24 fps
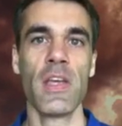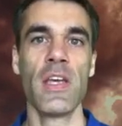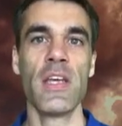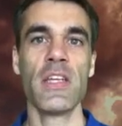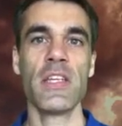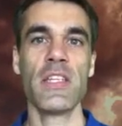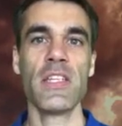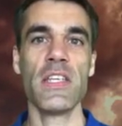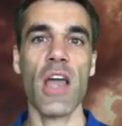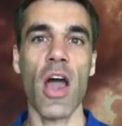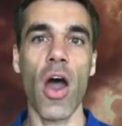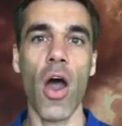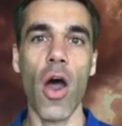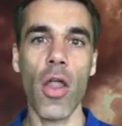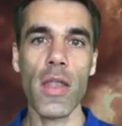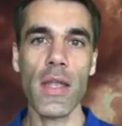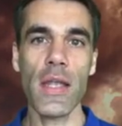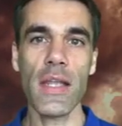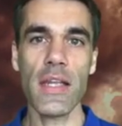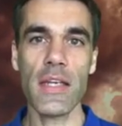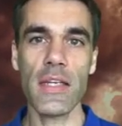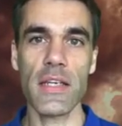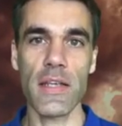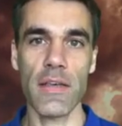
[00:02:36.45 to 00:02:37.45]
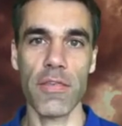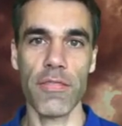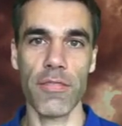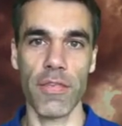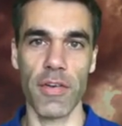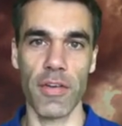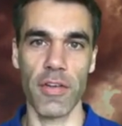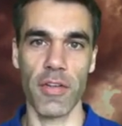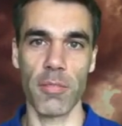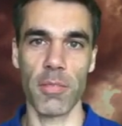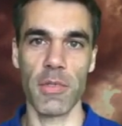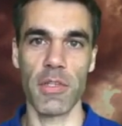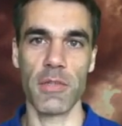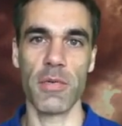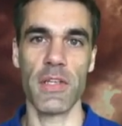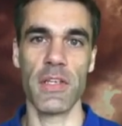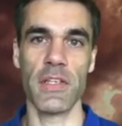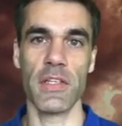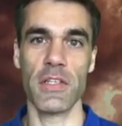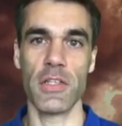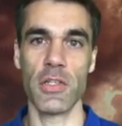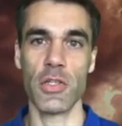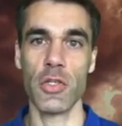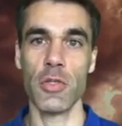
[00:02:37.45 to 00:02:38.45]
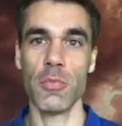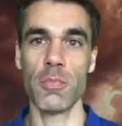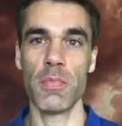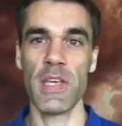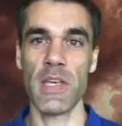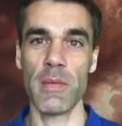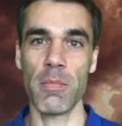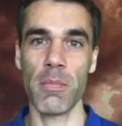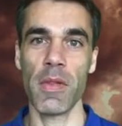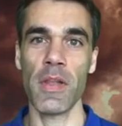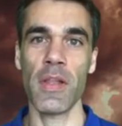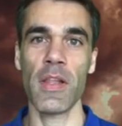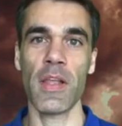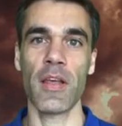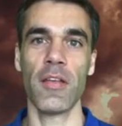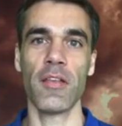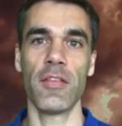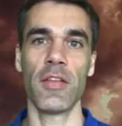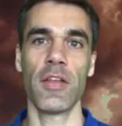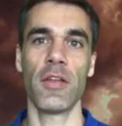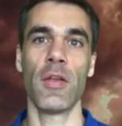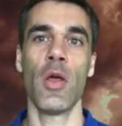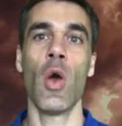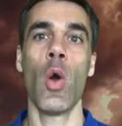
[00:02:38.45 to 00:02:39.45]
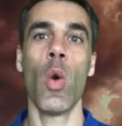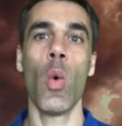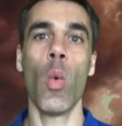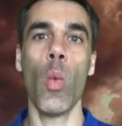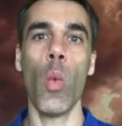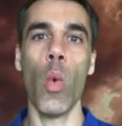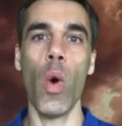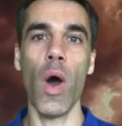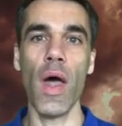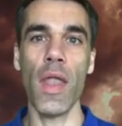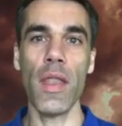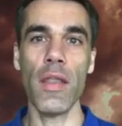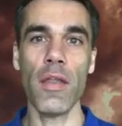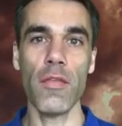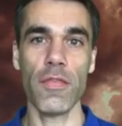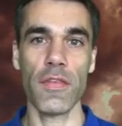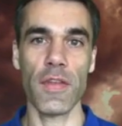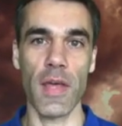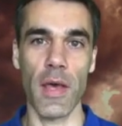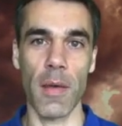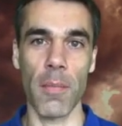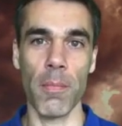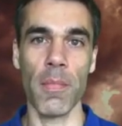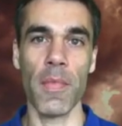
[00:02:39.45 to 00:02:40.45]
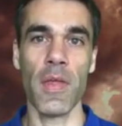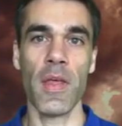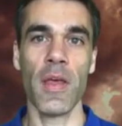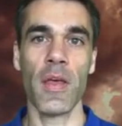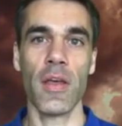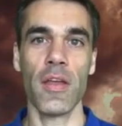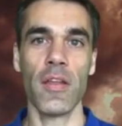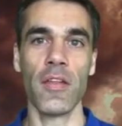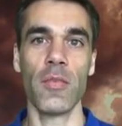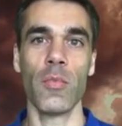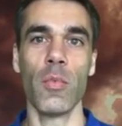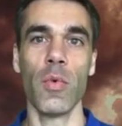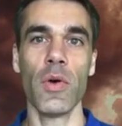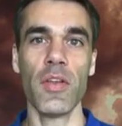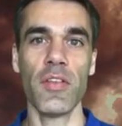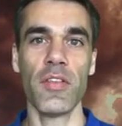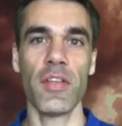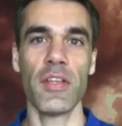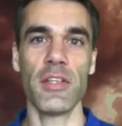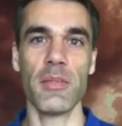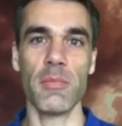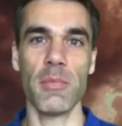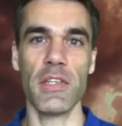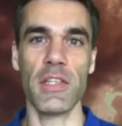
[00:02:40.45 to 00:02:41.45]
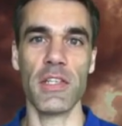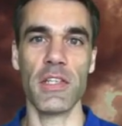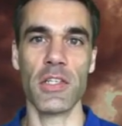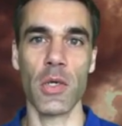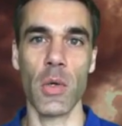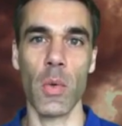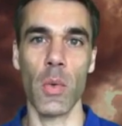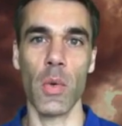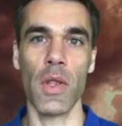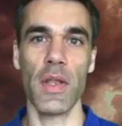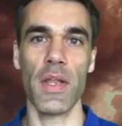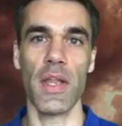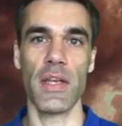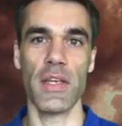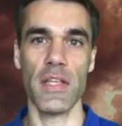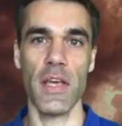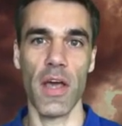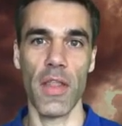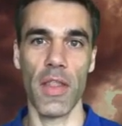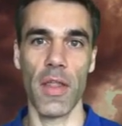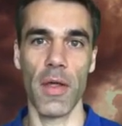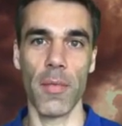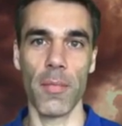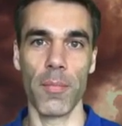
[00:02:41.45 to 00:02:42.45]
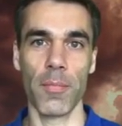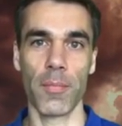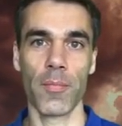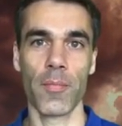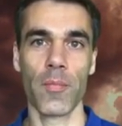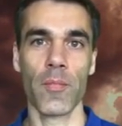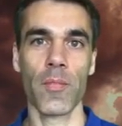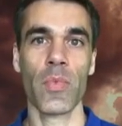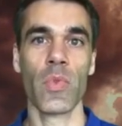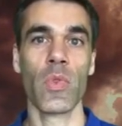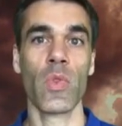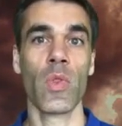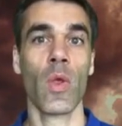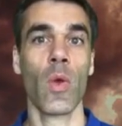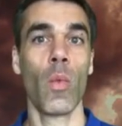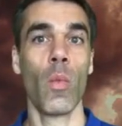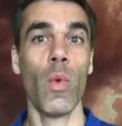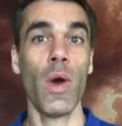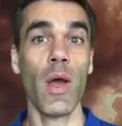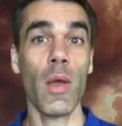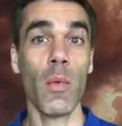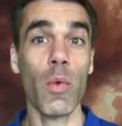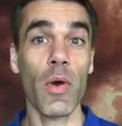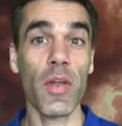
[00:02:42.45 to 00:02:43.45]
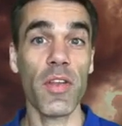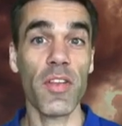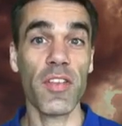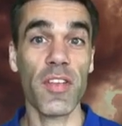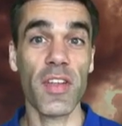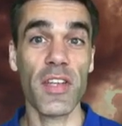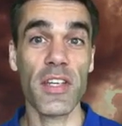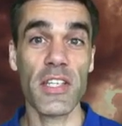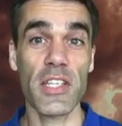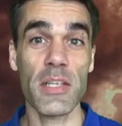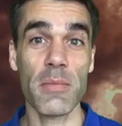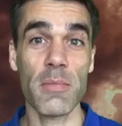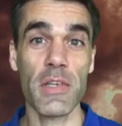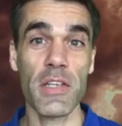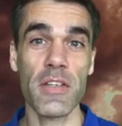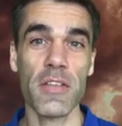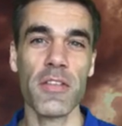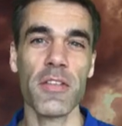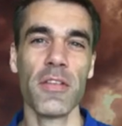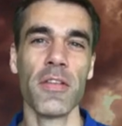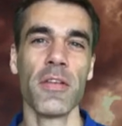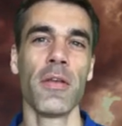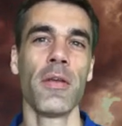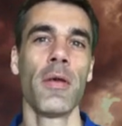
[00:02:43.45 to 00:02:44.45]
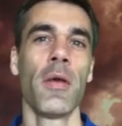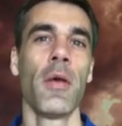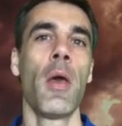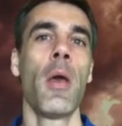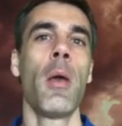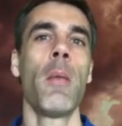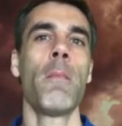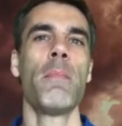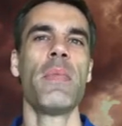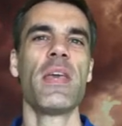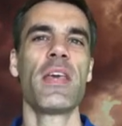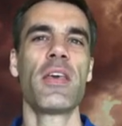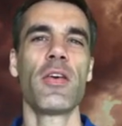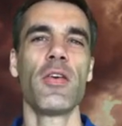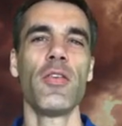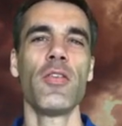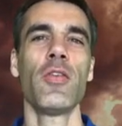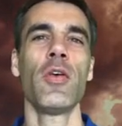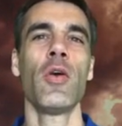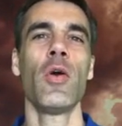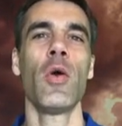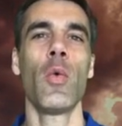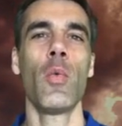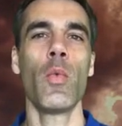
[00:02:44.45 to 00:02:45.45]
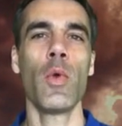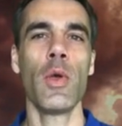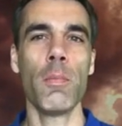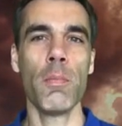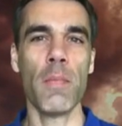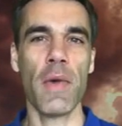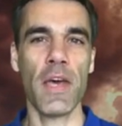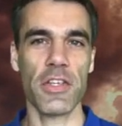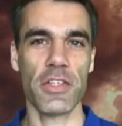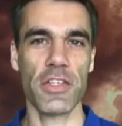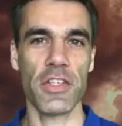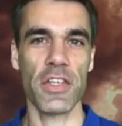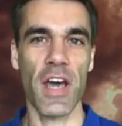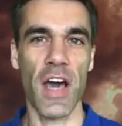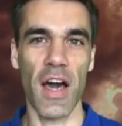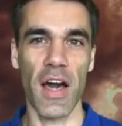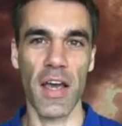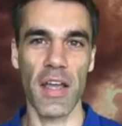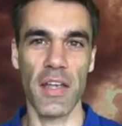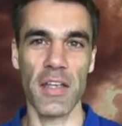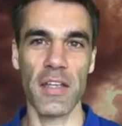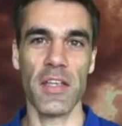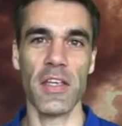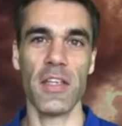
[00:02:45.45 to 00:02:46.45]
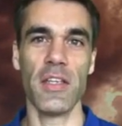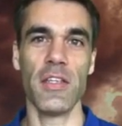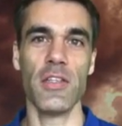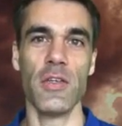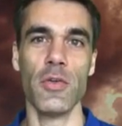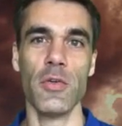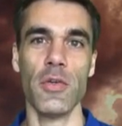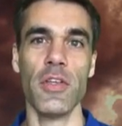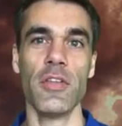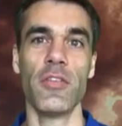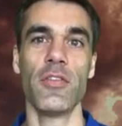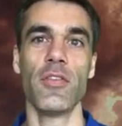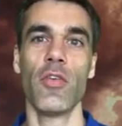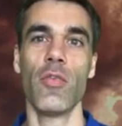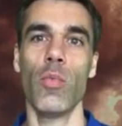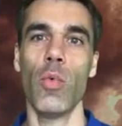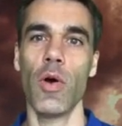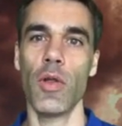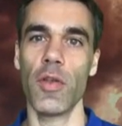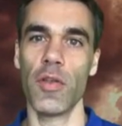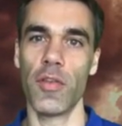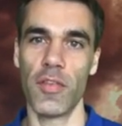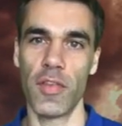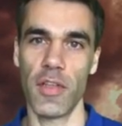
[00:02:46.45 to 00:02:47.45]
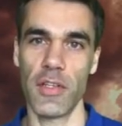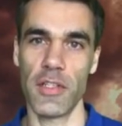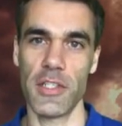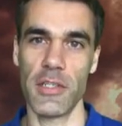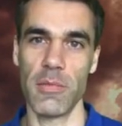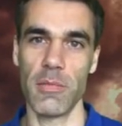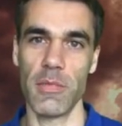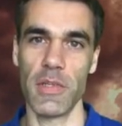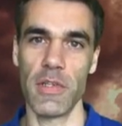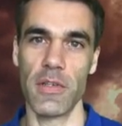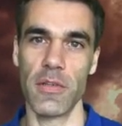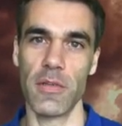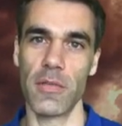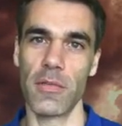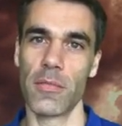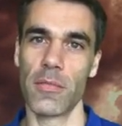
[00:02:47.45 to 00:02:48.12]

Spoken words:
The only difference between the two people is that one of them is 1 centimeter taller than the other. Why 1 centimeter? Because we measured height in units of 1 centimeter.